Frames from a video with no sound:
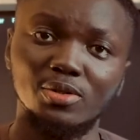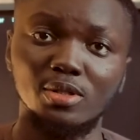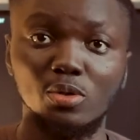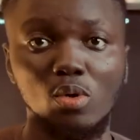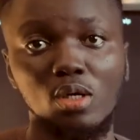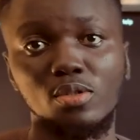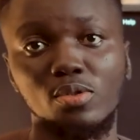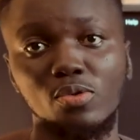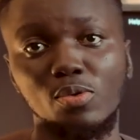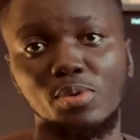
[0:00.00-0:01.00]
only
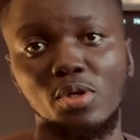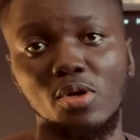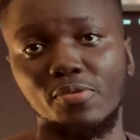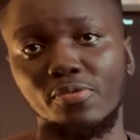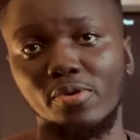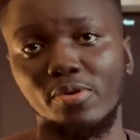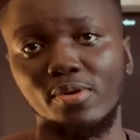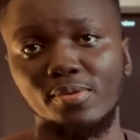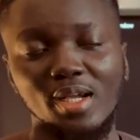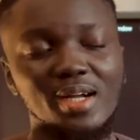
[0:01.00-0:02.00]
one will be gone for?
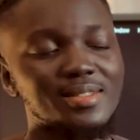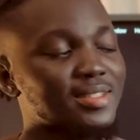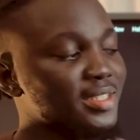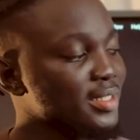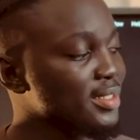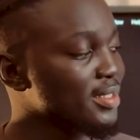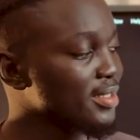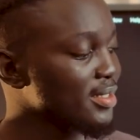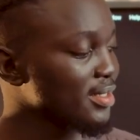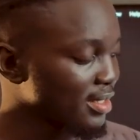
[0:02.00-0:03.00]
And
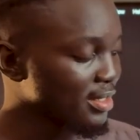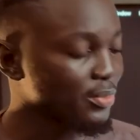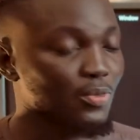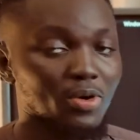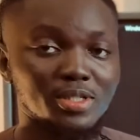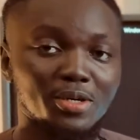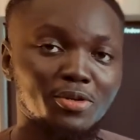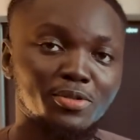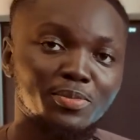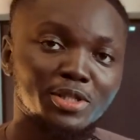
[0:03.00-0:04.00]
this is what I
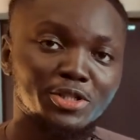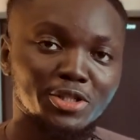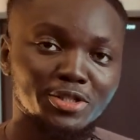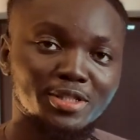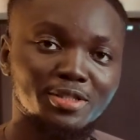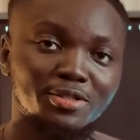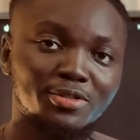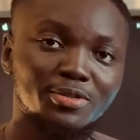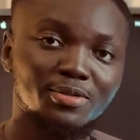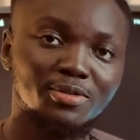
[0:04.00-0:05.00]
want to bring justice
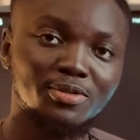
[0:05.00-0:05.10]
to